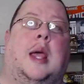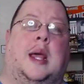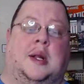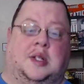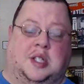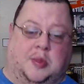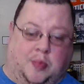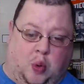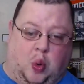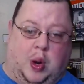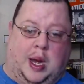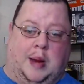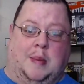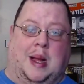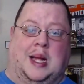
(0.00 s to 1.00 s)

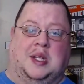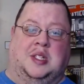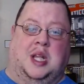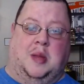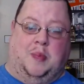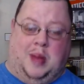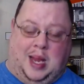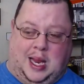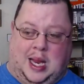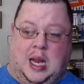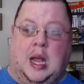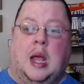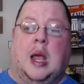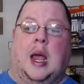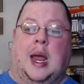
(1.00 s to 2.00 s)
supporting my CP,
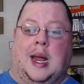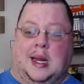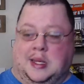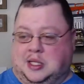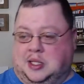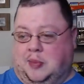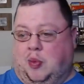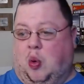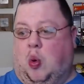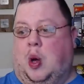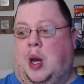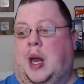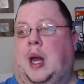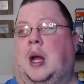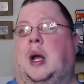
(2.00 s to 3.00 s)
in
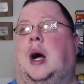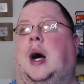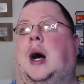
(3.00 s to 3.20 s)
supporting